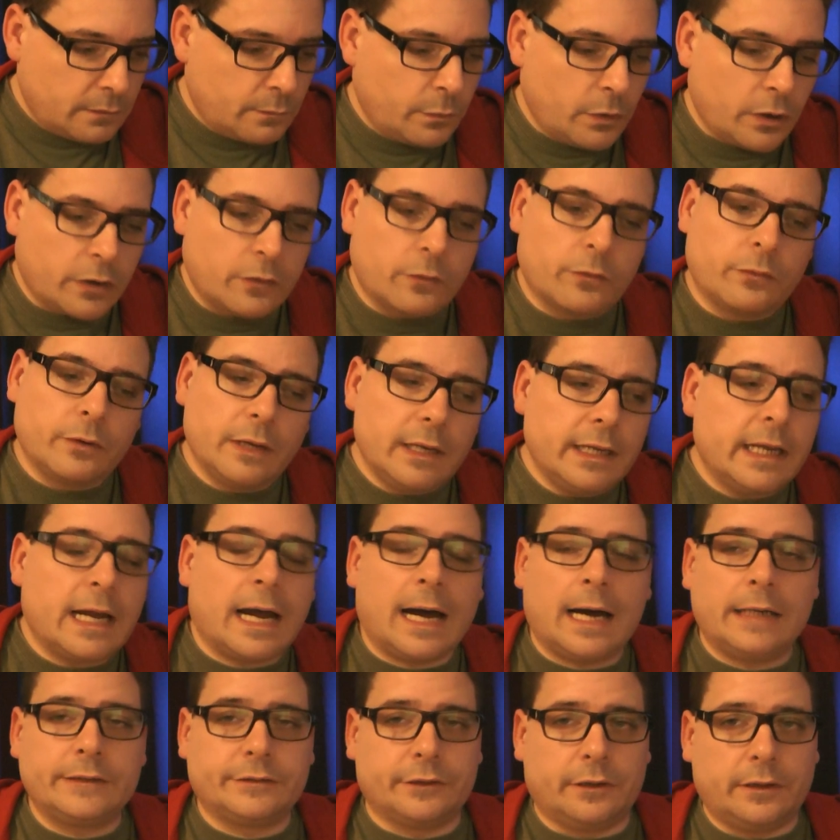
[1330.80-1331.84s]
work really
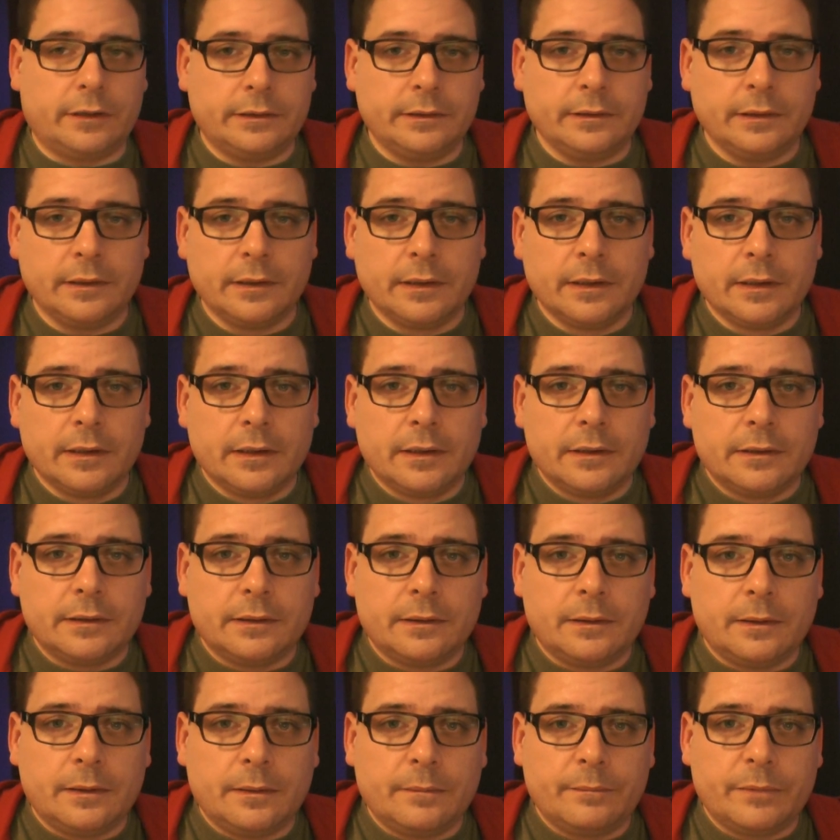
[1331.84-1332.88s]
hard on
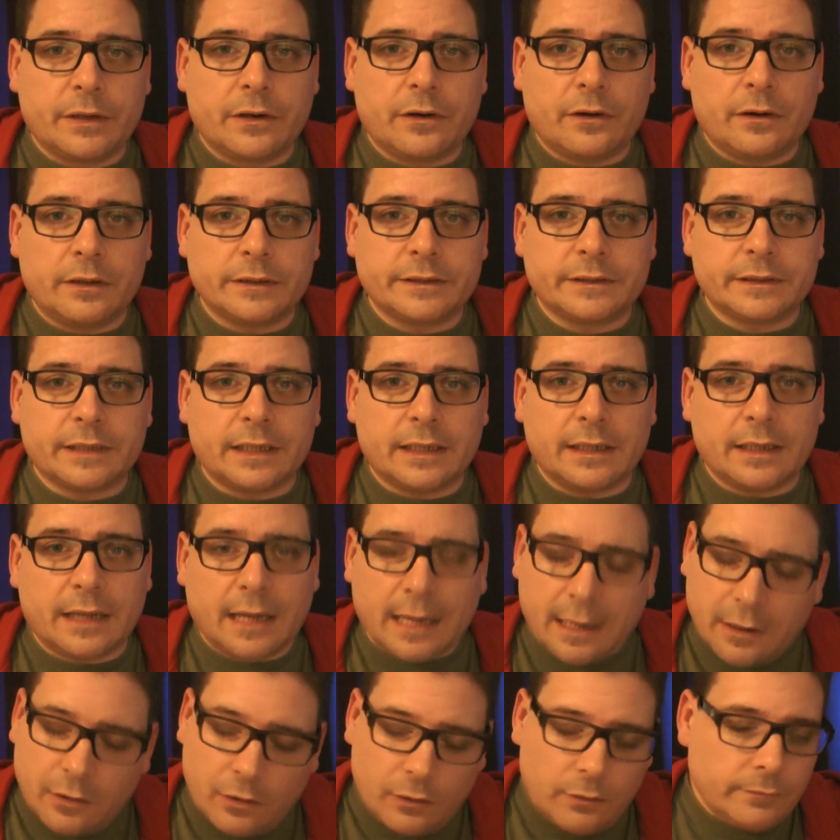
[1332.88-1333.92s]
because
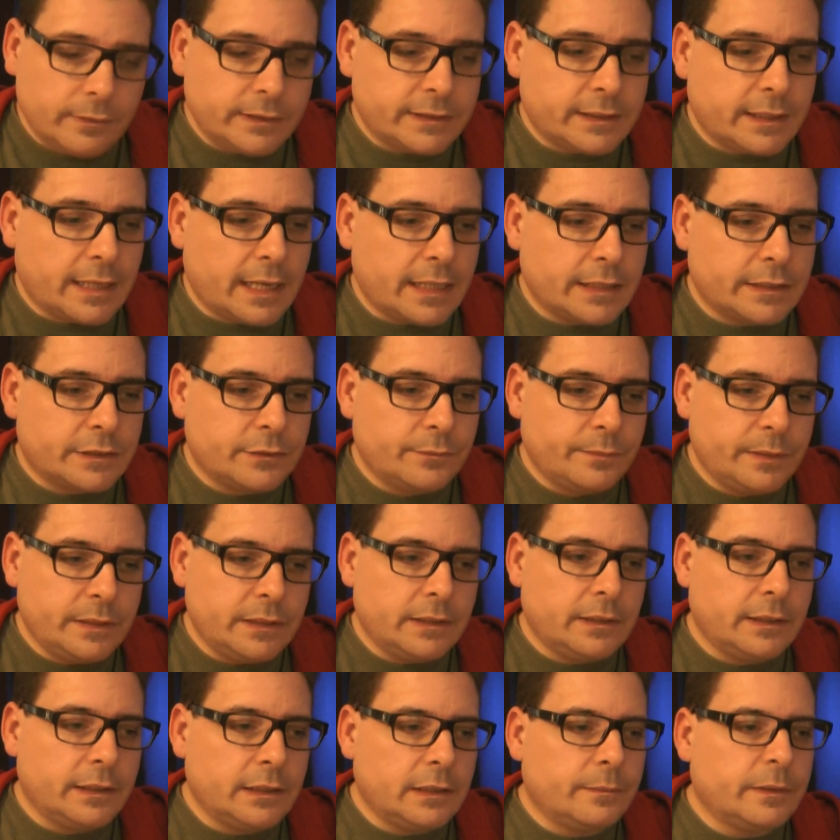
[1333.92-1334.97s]
I always like to be
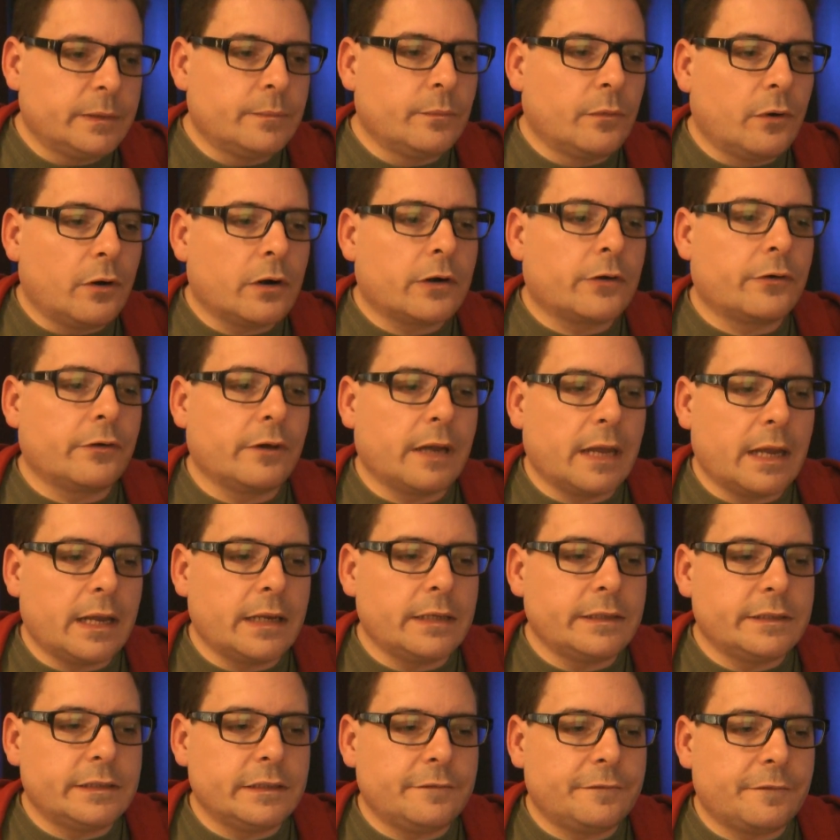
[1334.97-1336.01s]
a little bit more
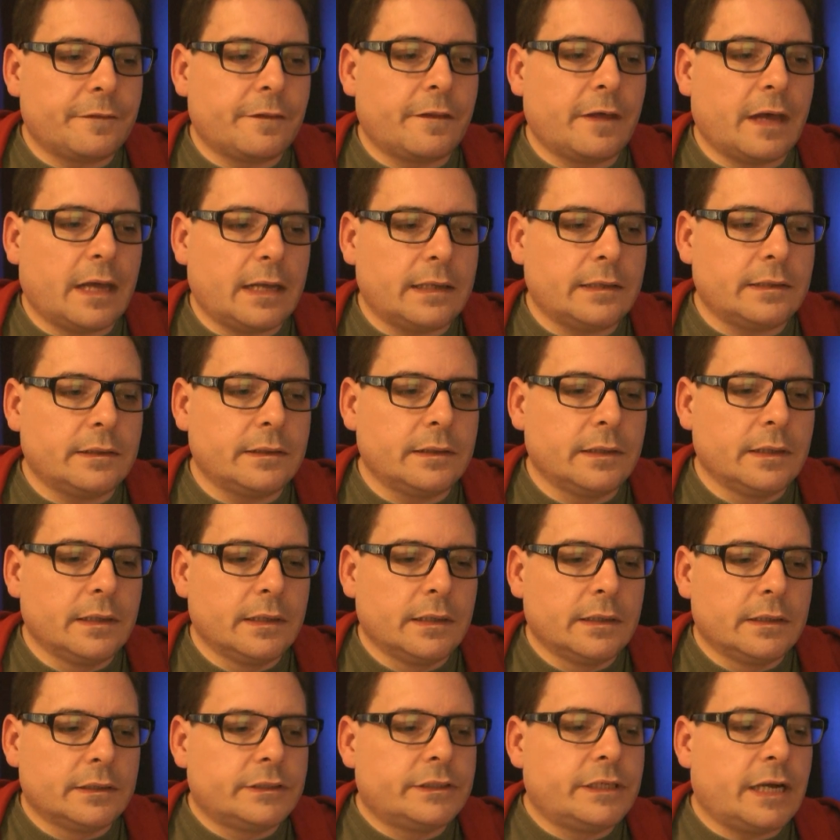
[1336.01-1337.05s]
creative than
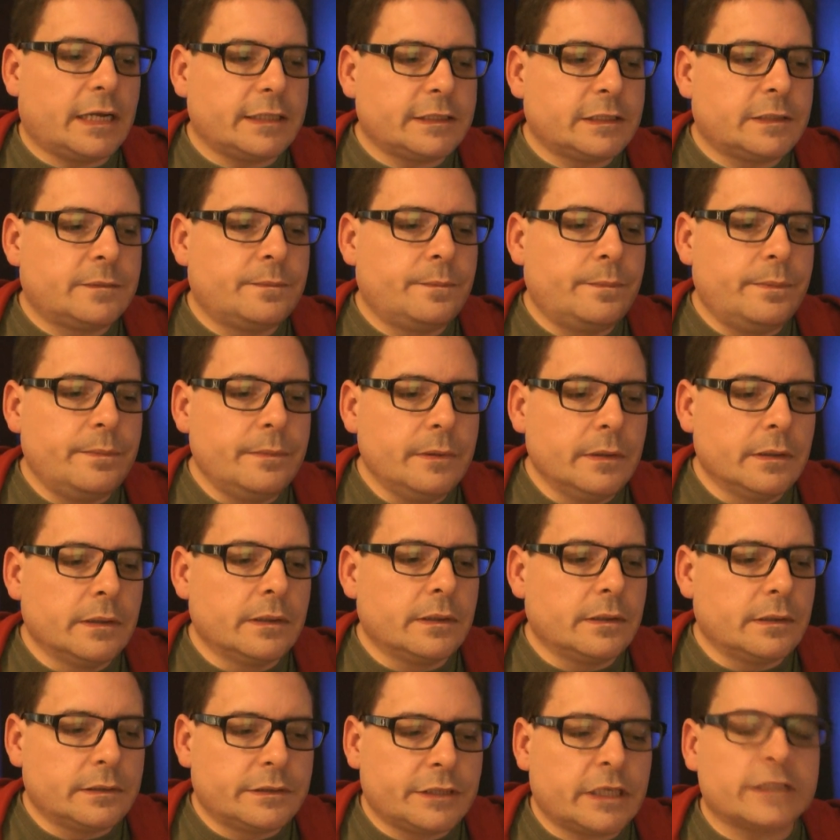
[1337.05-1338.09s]
just
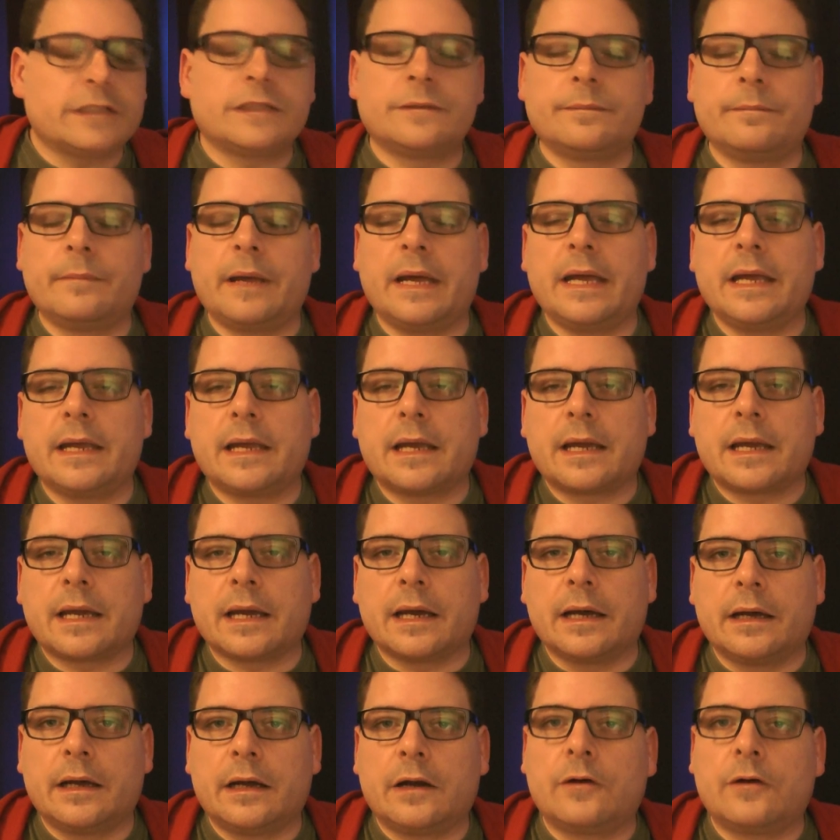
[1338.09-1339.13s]
make
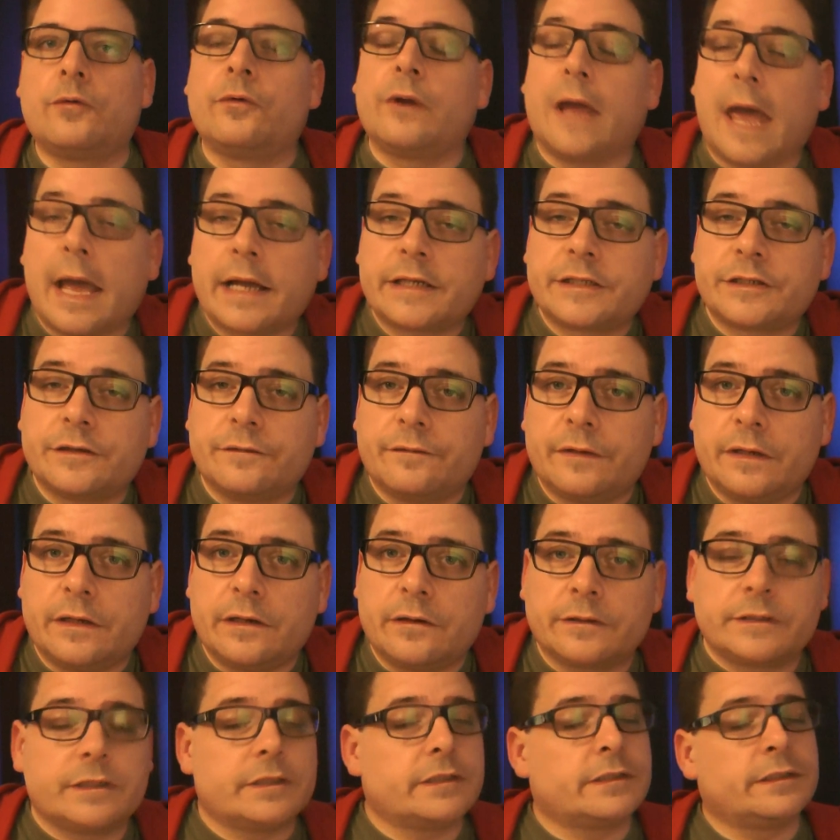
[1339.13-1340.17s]
reaction
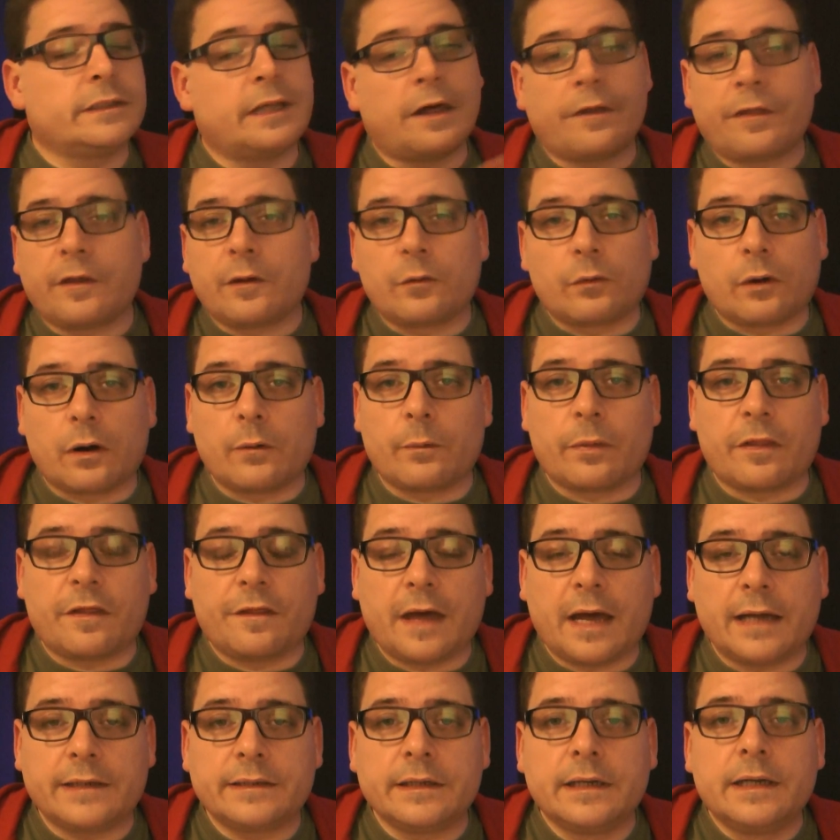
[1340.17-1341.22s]
videos. There's nothing wrong with
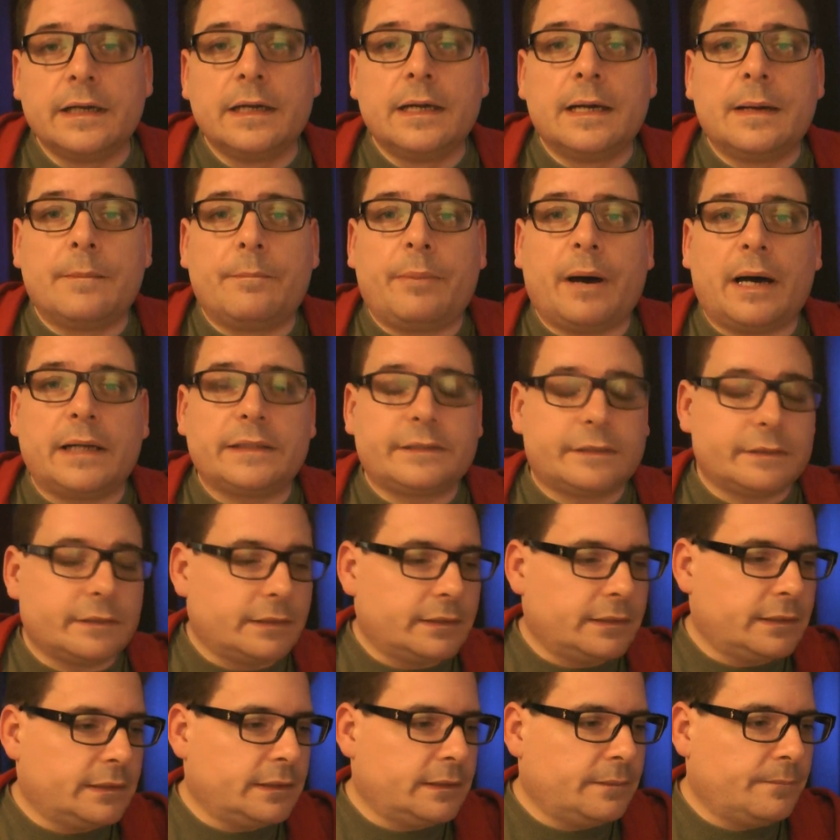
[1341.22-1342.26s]
that, but
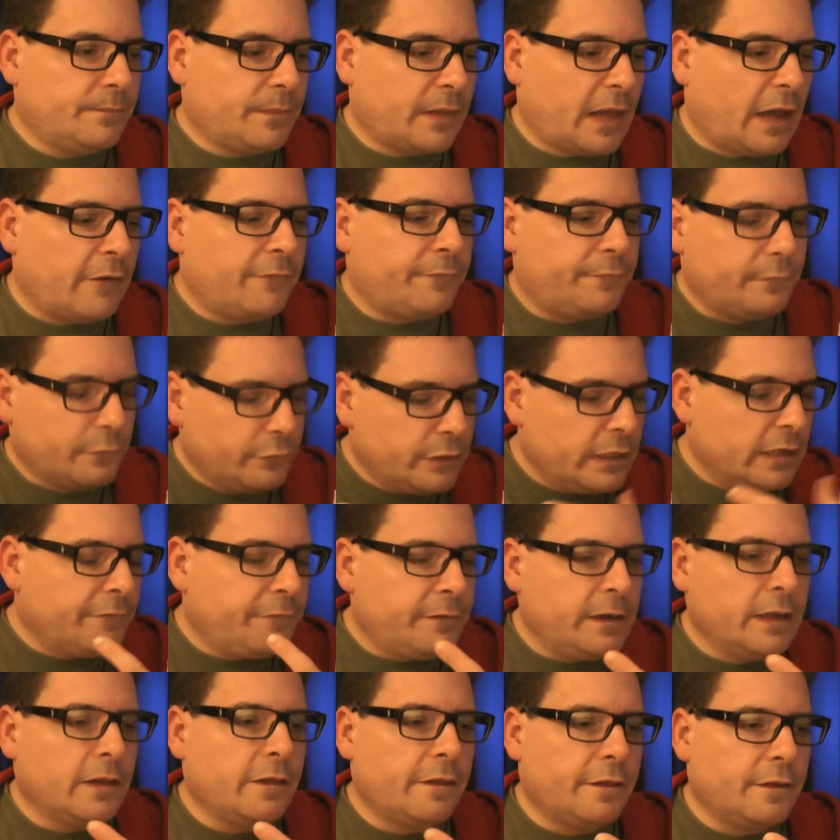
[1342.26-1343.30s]
I really
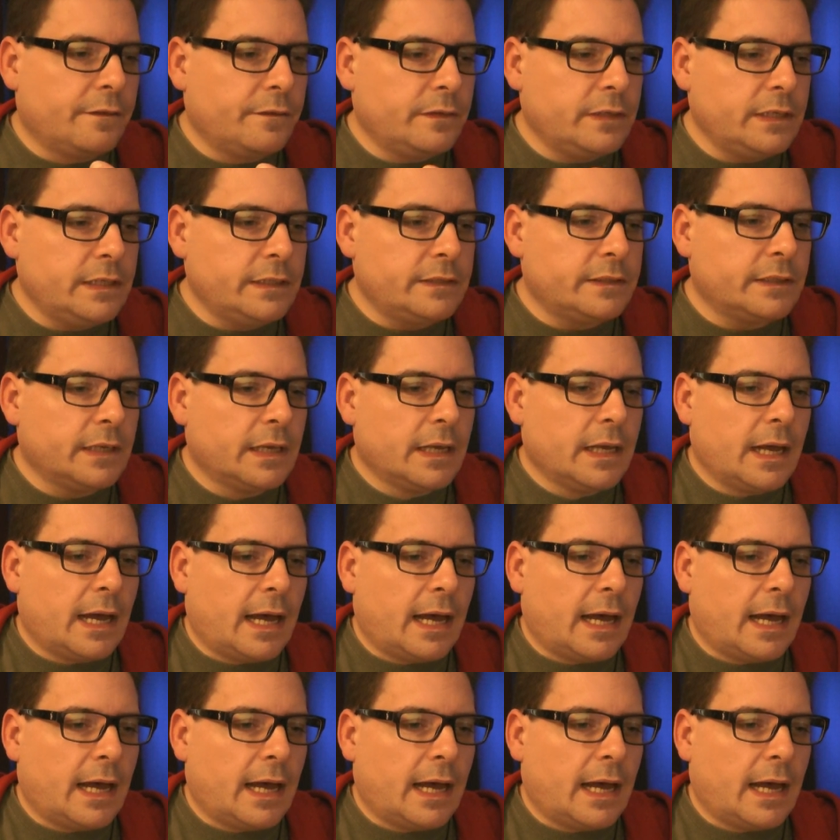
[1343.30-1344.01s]
feel the need.